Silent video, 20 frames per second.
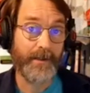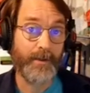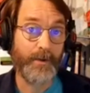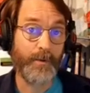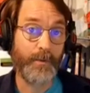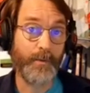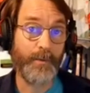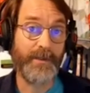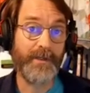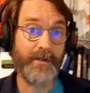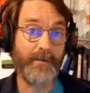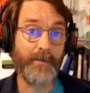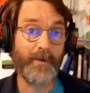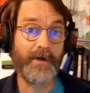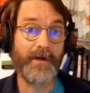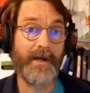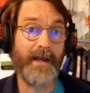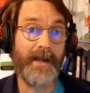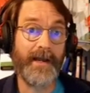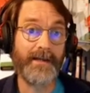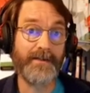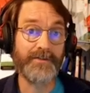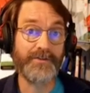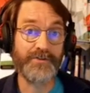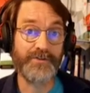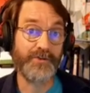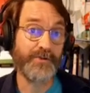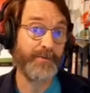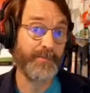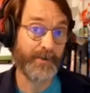we were at
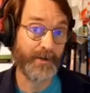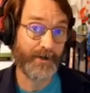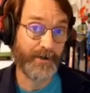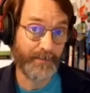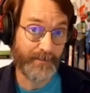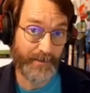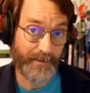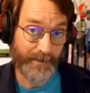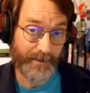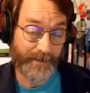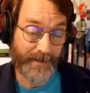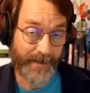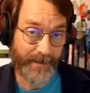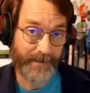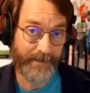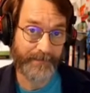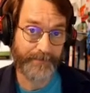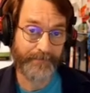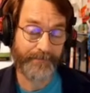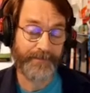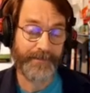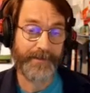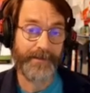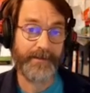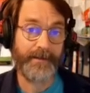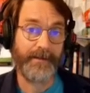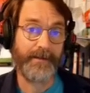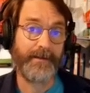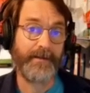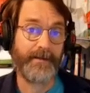Supercomputing.
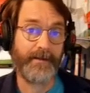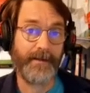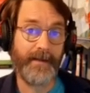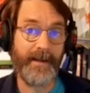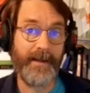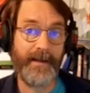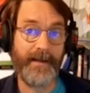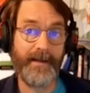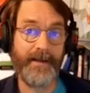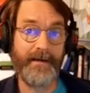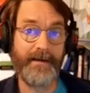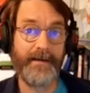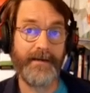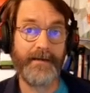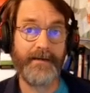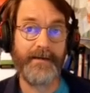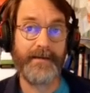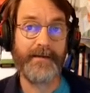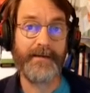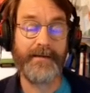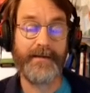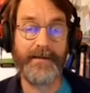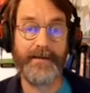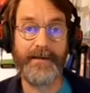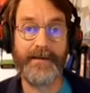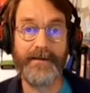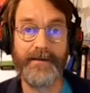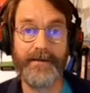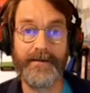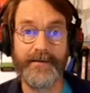And
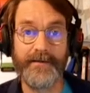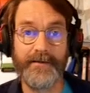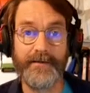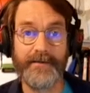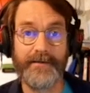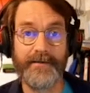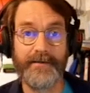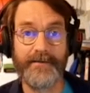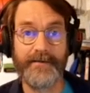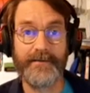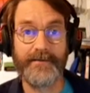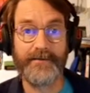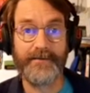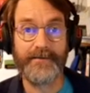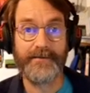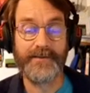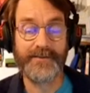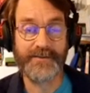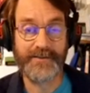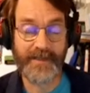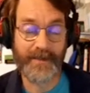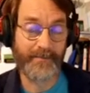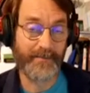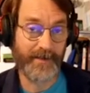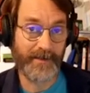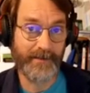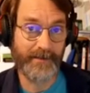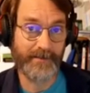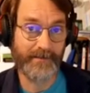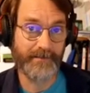in
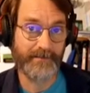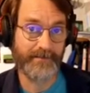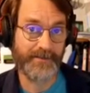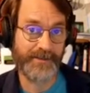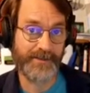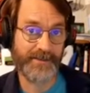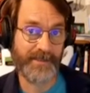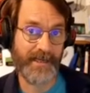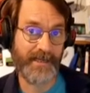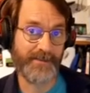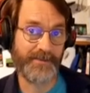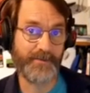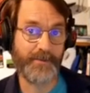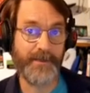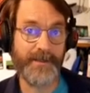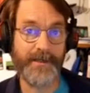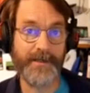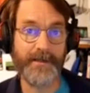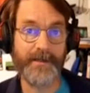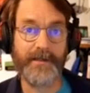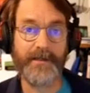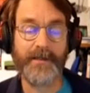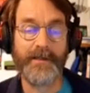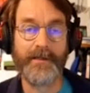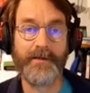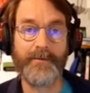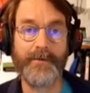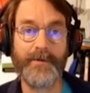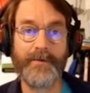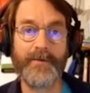December, just last week,
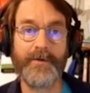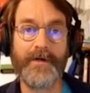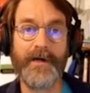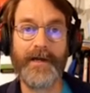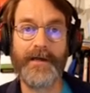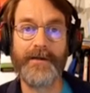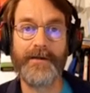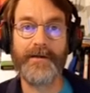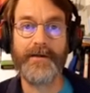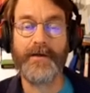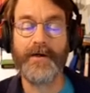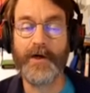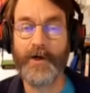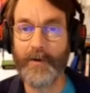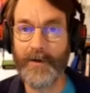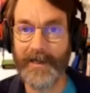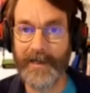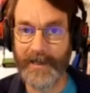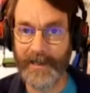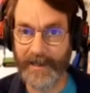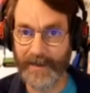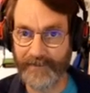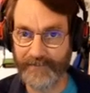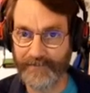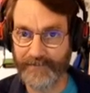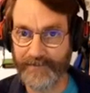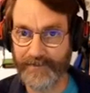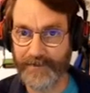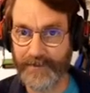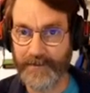we were at
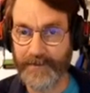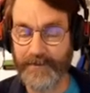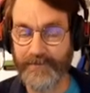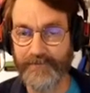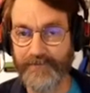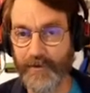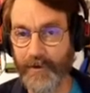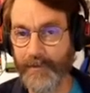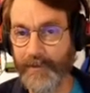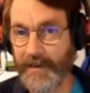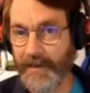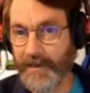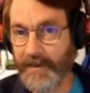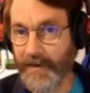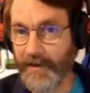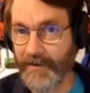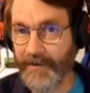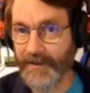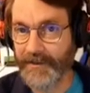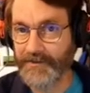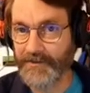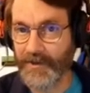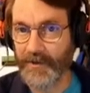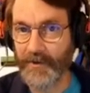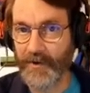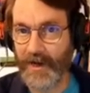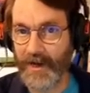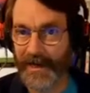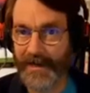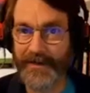OLF, formerly known as
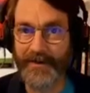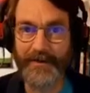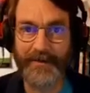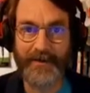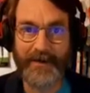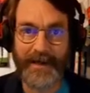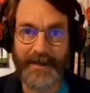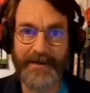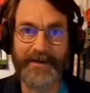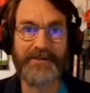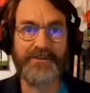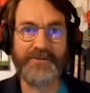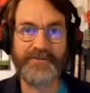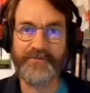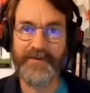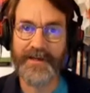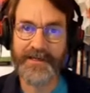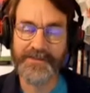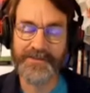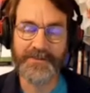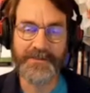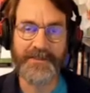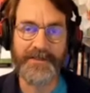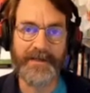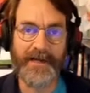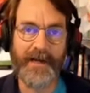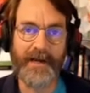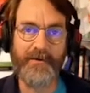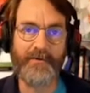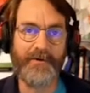Ohio Linux Fest and
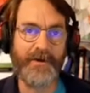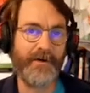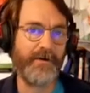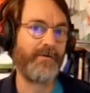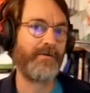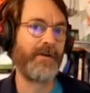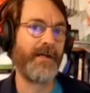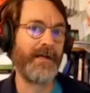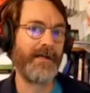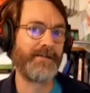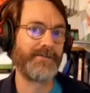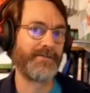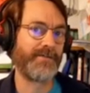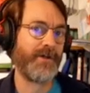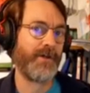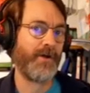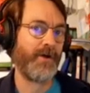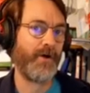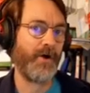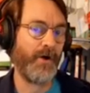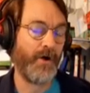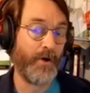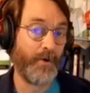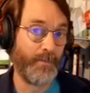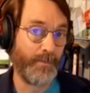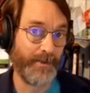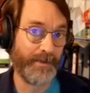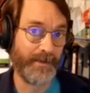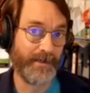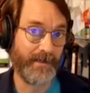now known as
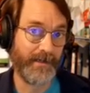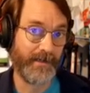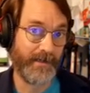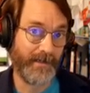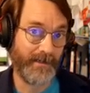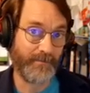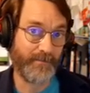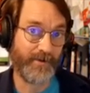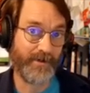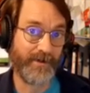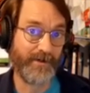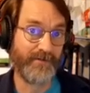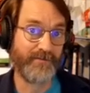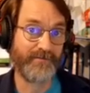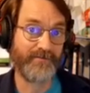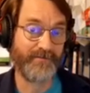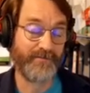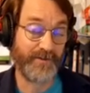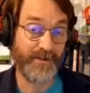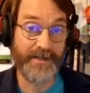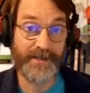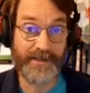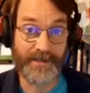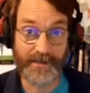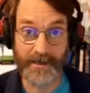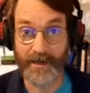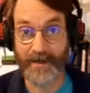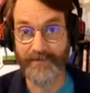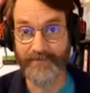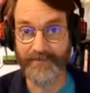Open Libre Free
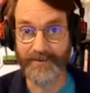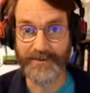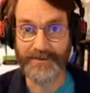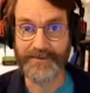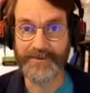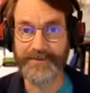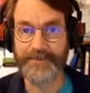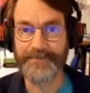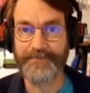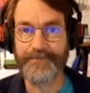Conference.